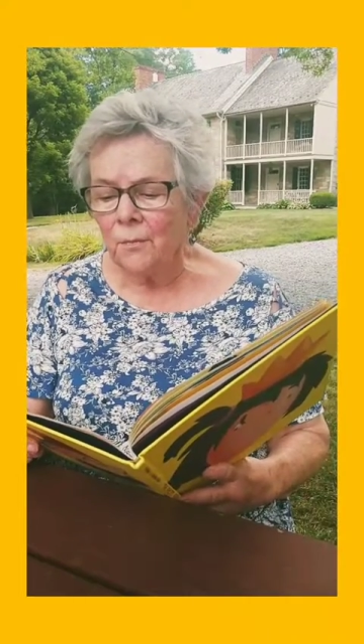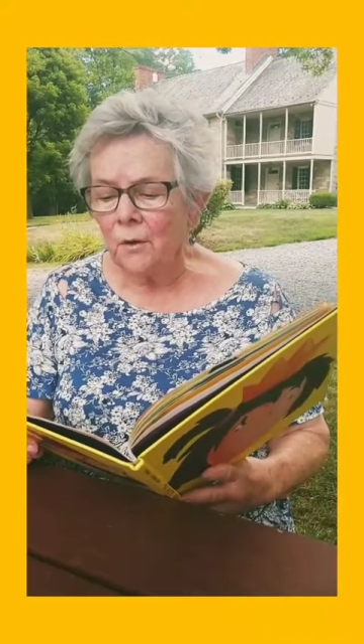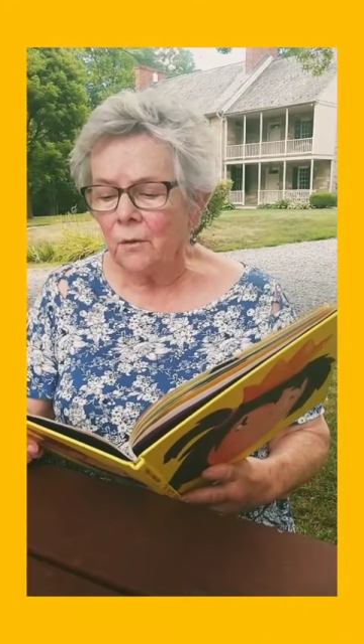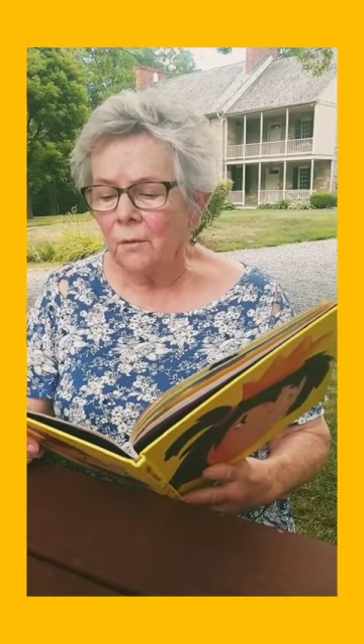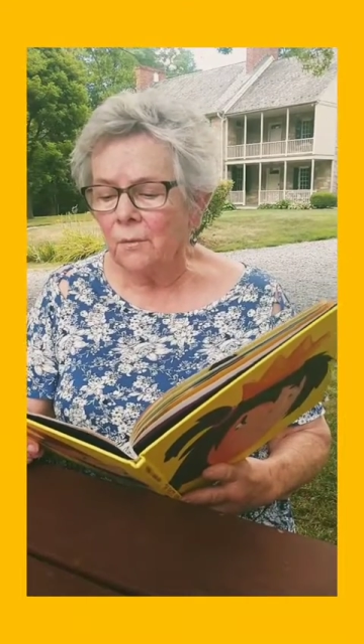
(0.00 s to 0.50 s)

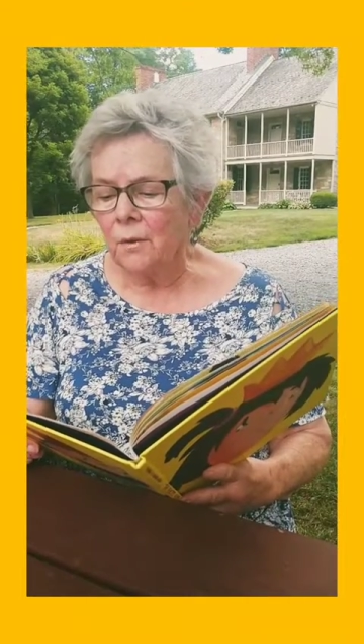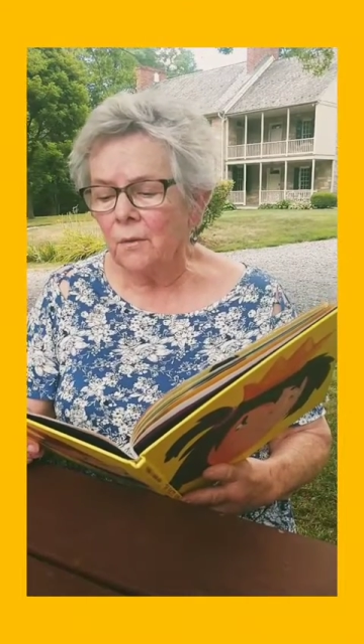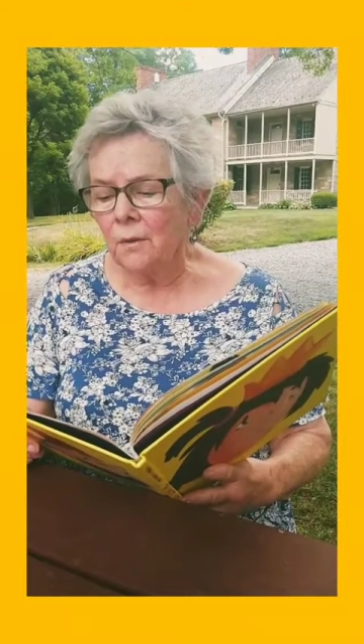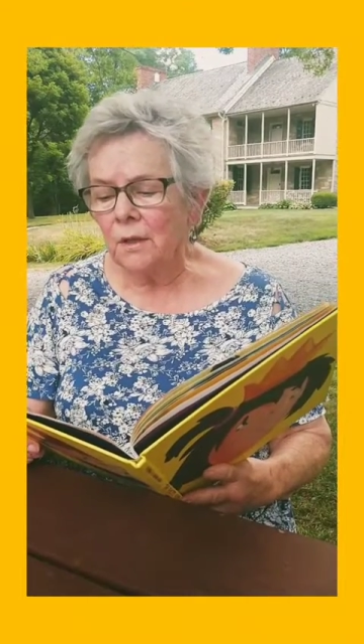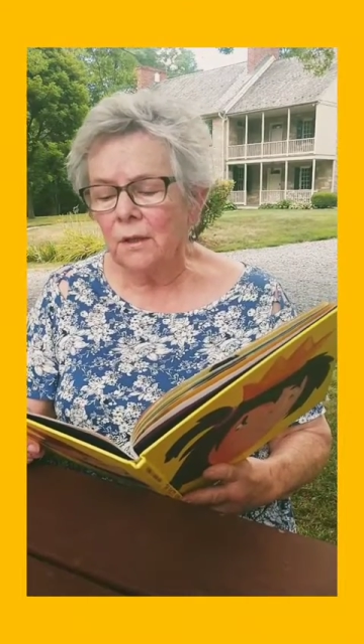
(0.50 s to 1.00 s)
rope,
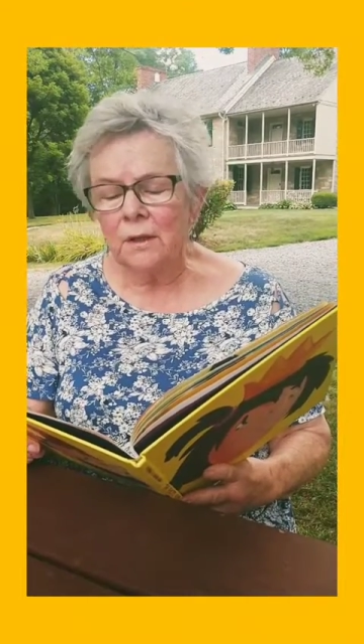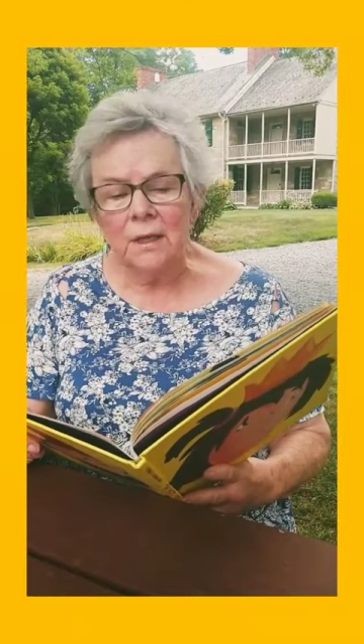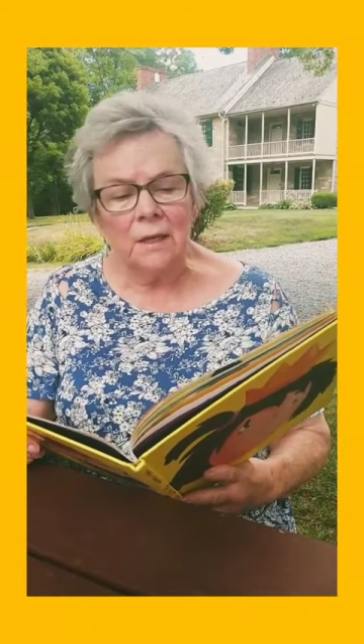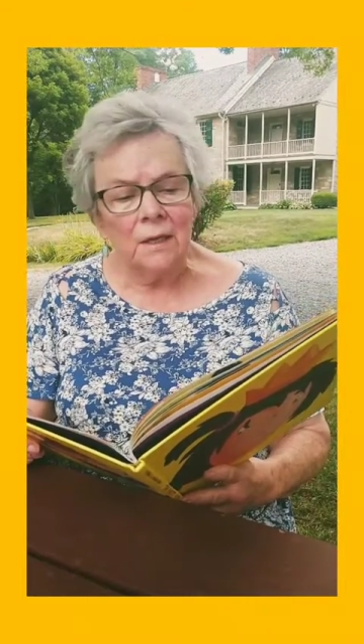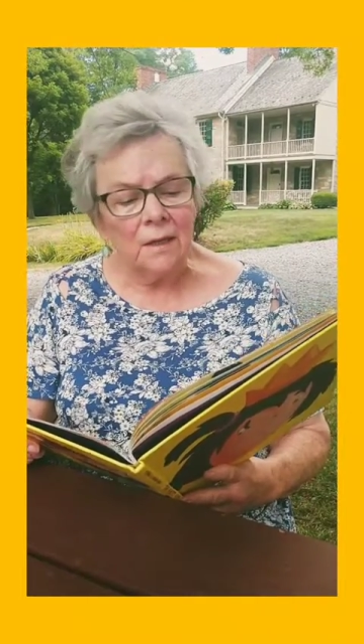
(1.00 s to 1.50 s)

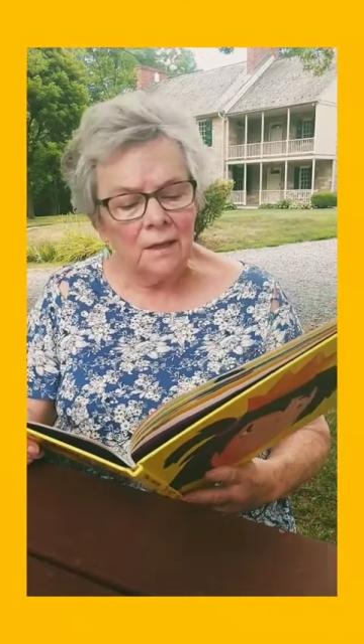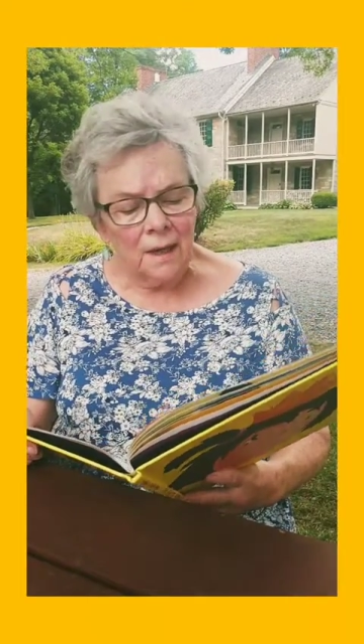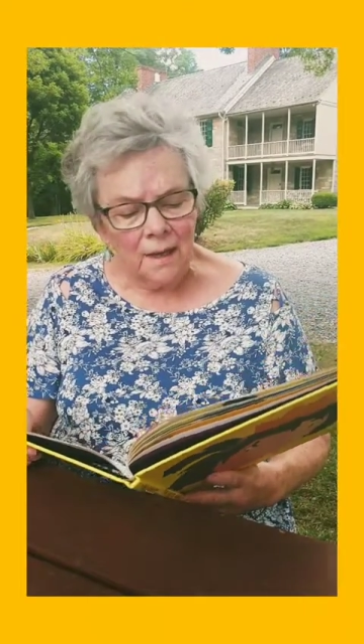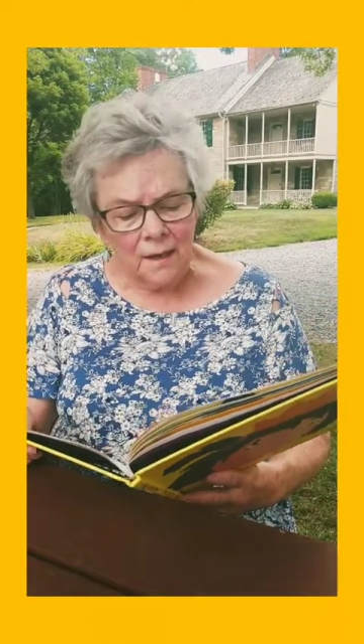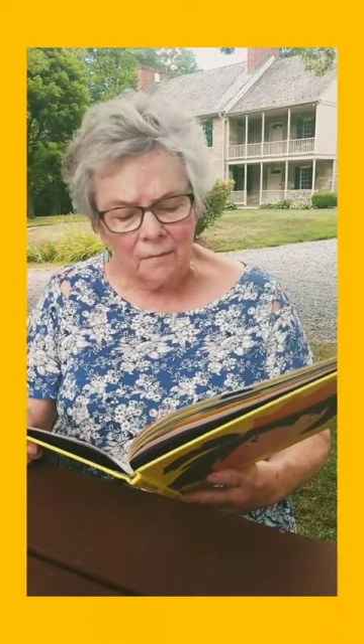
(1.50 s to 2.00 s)
clean
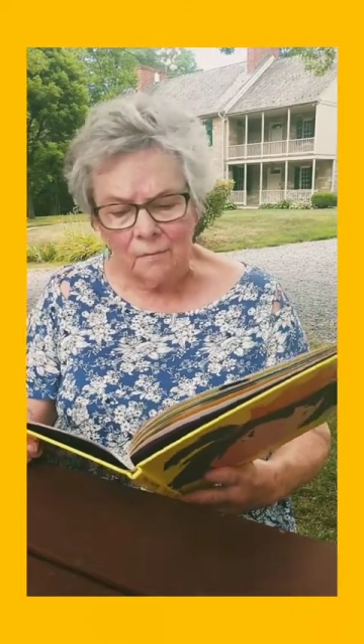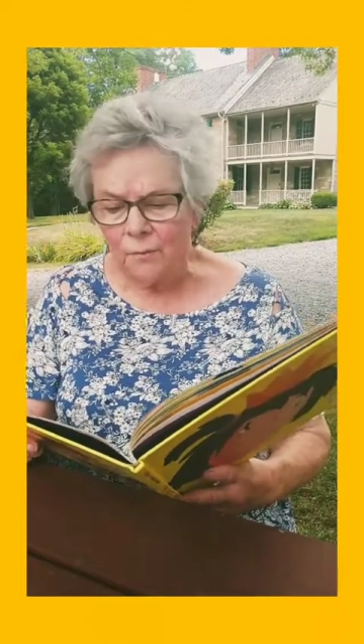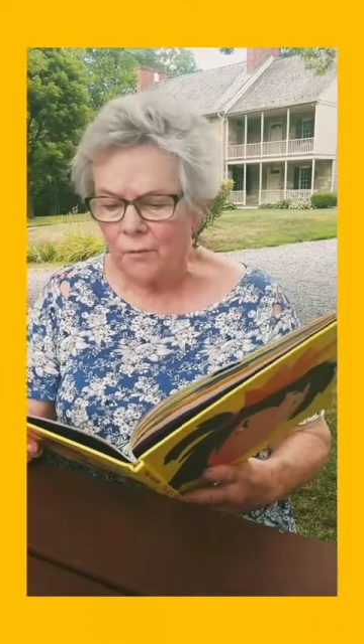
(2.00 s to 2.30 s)
and